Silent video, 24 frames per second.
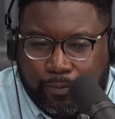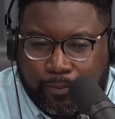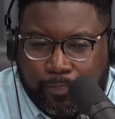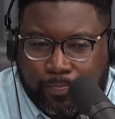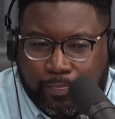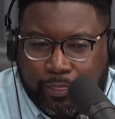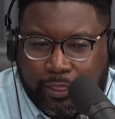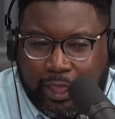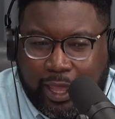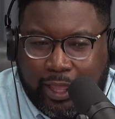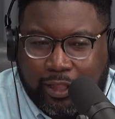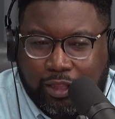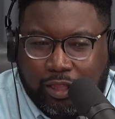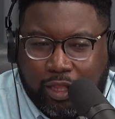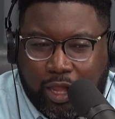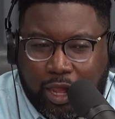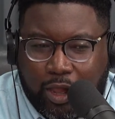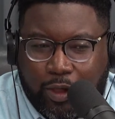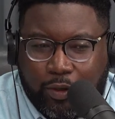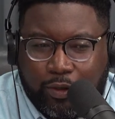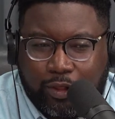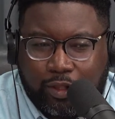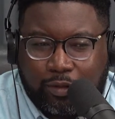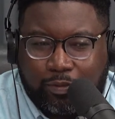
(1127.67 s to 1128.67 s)
that's
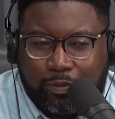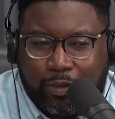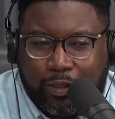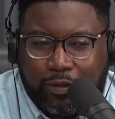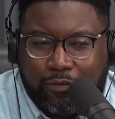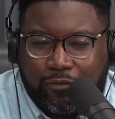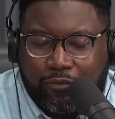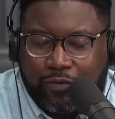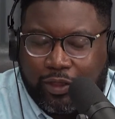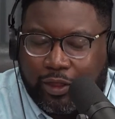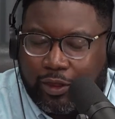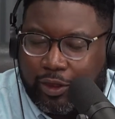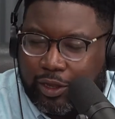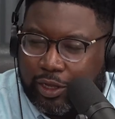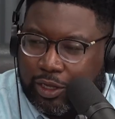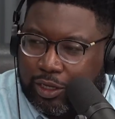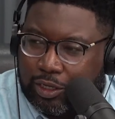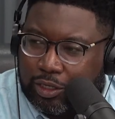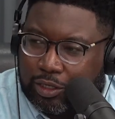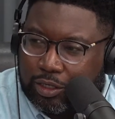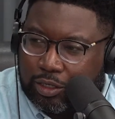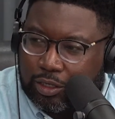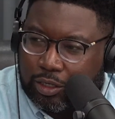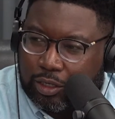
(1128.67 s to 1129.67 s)
always been
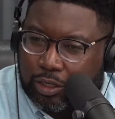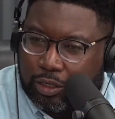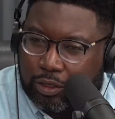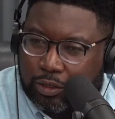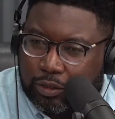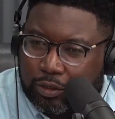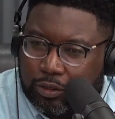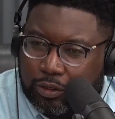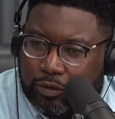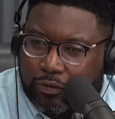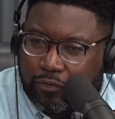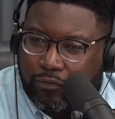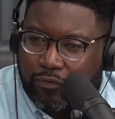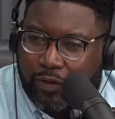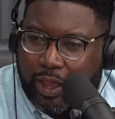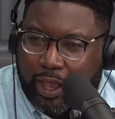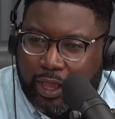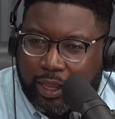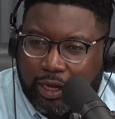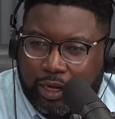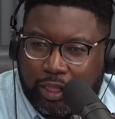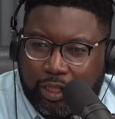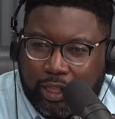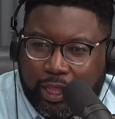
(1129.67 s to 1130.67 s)
very
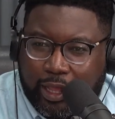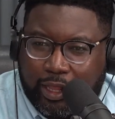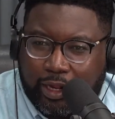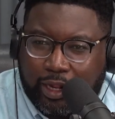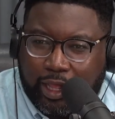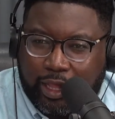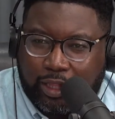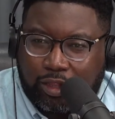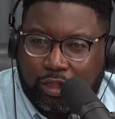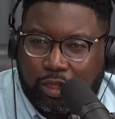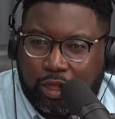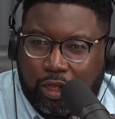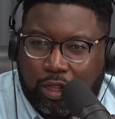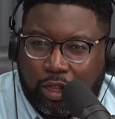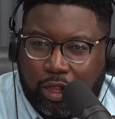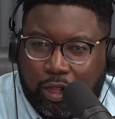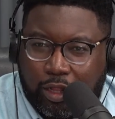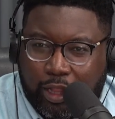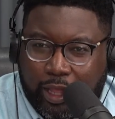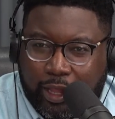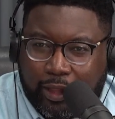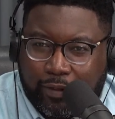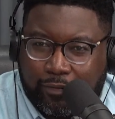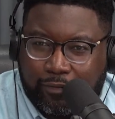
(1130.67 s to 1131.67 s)
divided. Like, that's
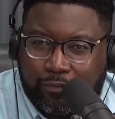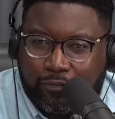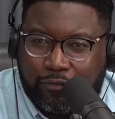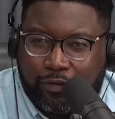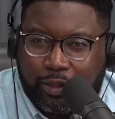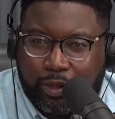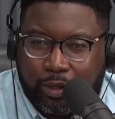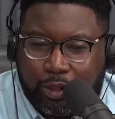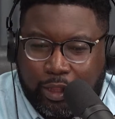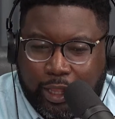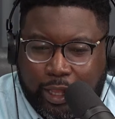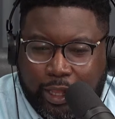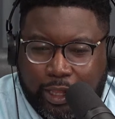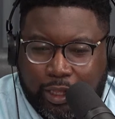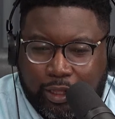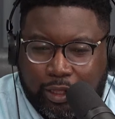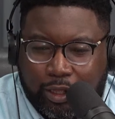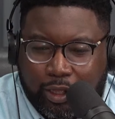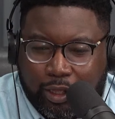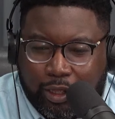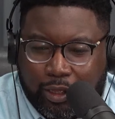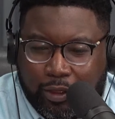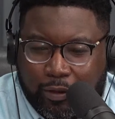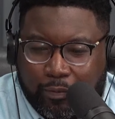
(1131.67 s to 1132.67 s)
mm-hmm. like
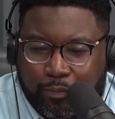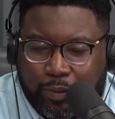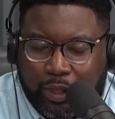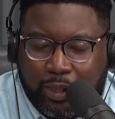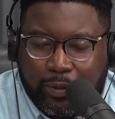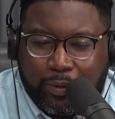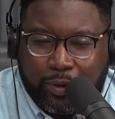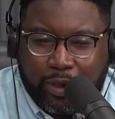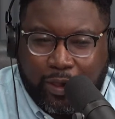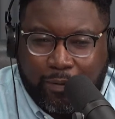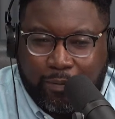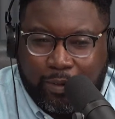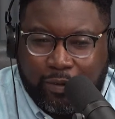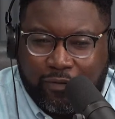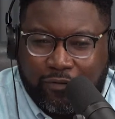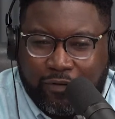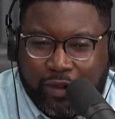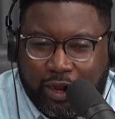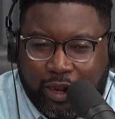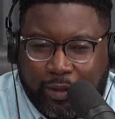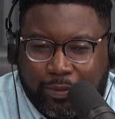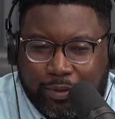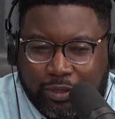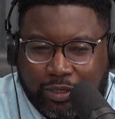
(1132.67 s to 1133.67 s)
people have been
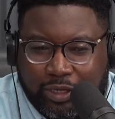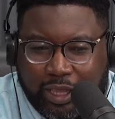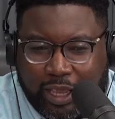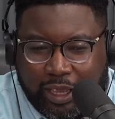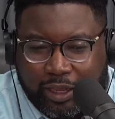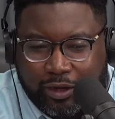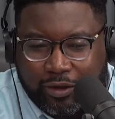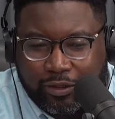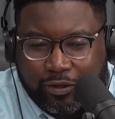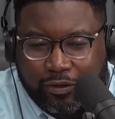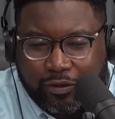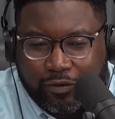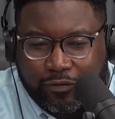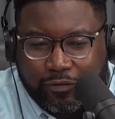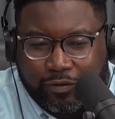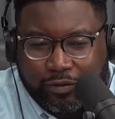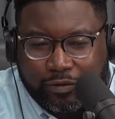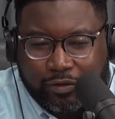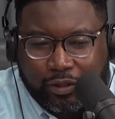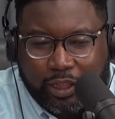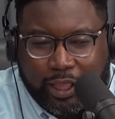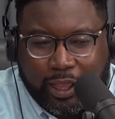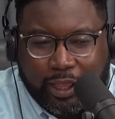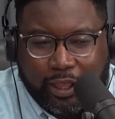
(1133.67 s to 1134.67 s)
very
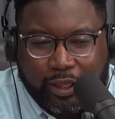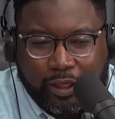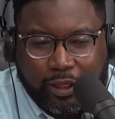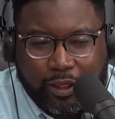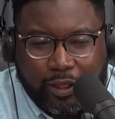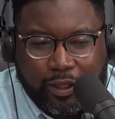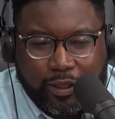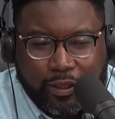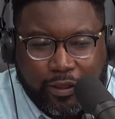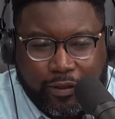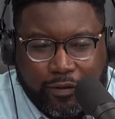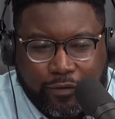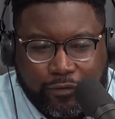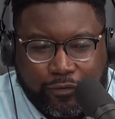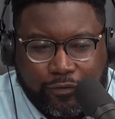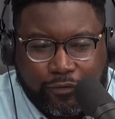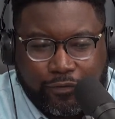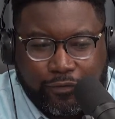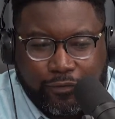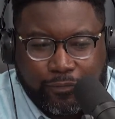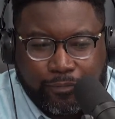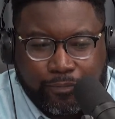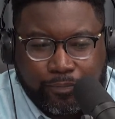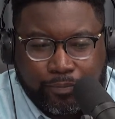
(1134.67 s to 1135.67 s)
protective, like,
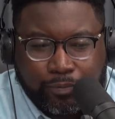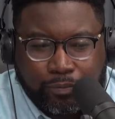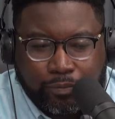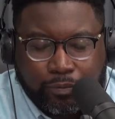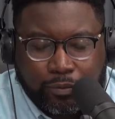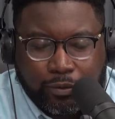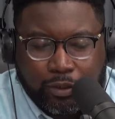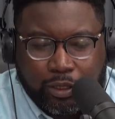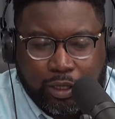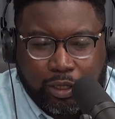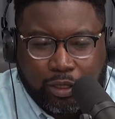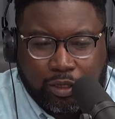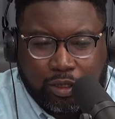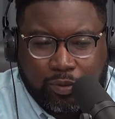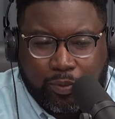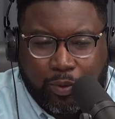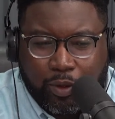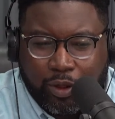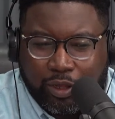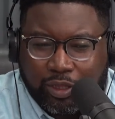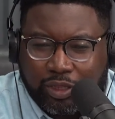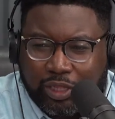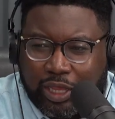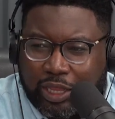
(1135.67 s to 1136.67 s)
of
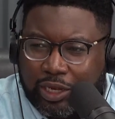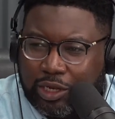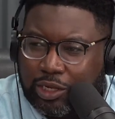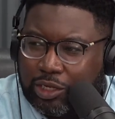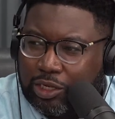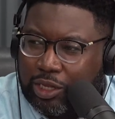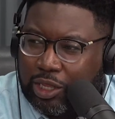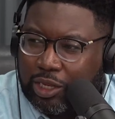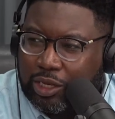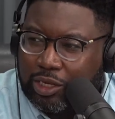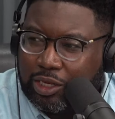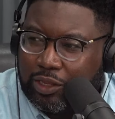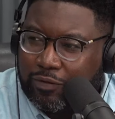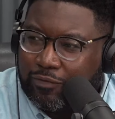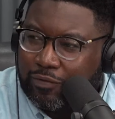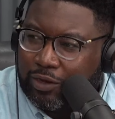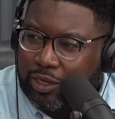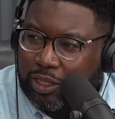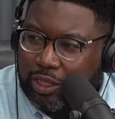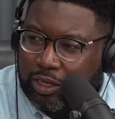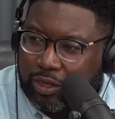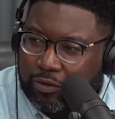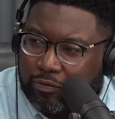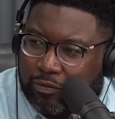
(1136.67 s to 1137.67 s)
sports that doesn't even
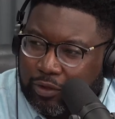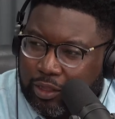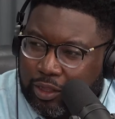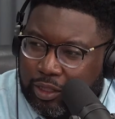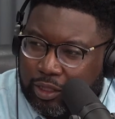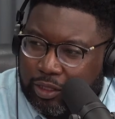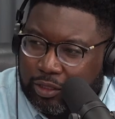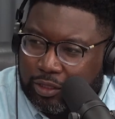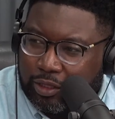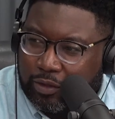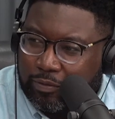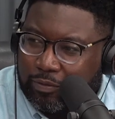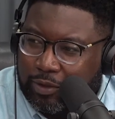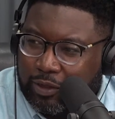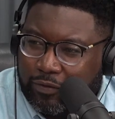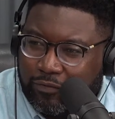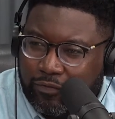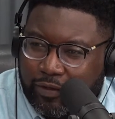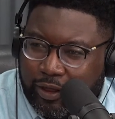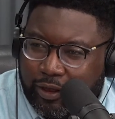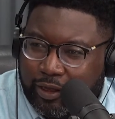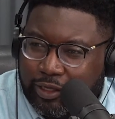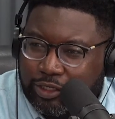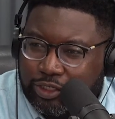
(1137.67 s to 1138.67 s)
need to really, could be
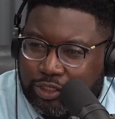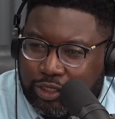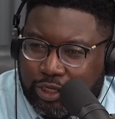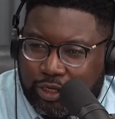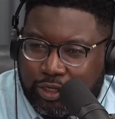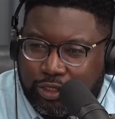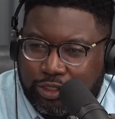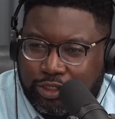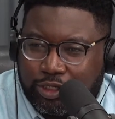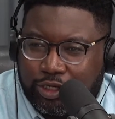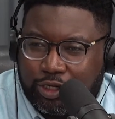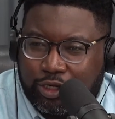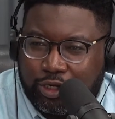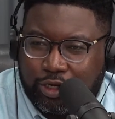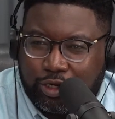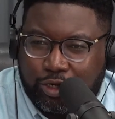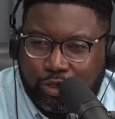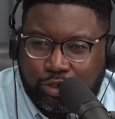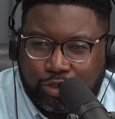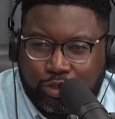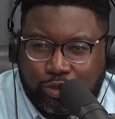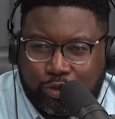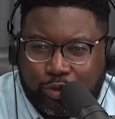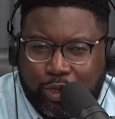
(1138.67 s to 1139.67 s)
very gender
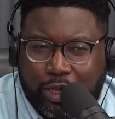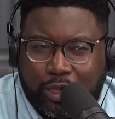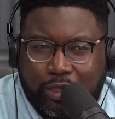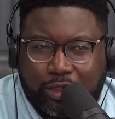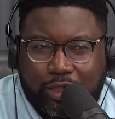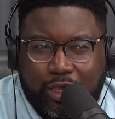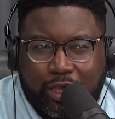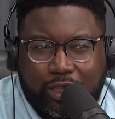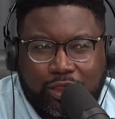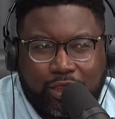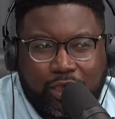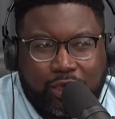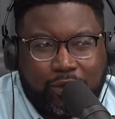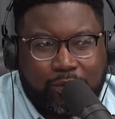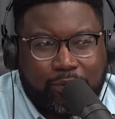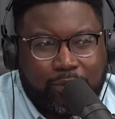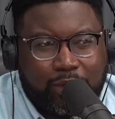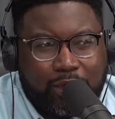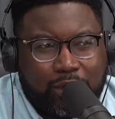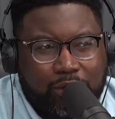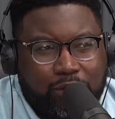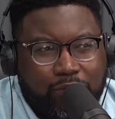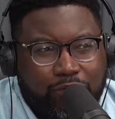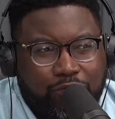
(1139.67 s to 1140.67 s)
neutral. I think
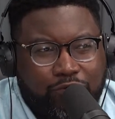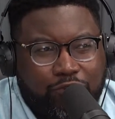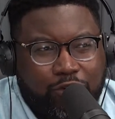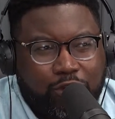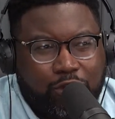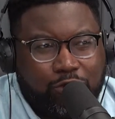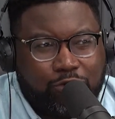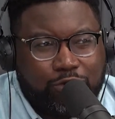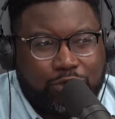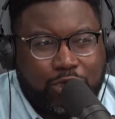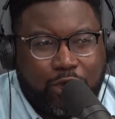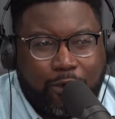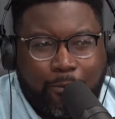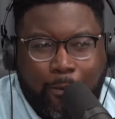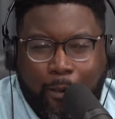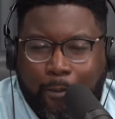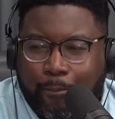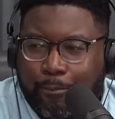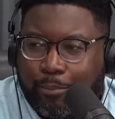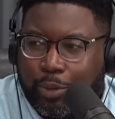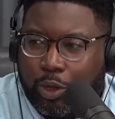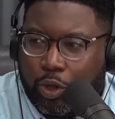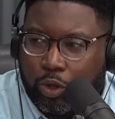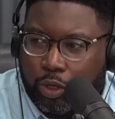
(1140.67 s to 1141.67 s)
me and some friends were talking
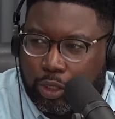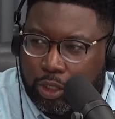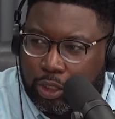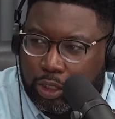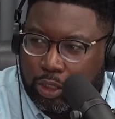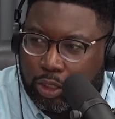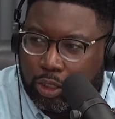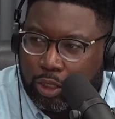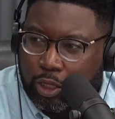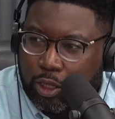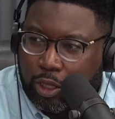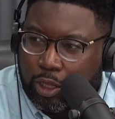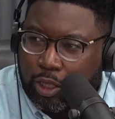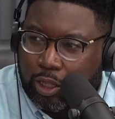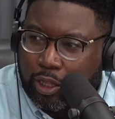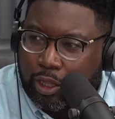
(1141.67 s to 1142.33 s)
about bowling. Mm-hmm.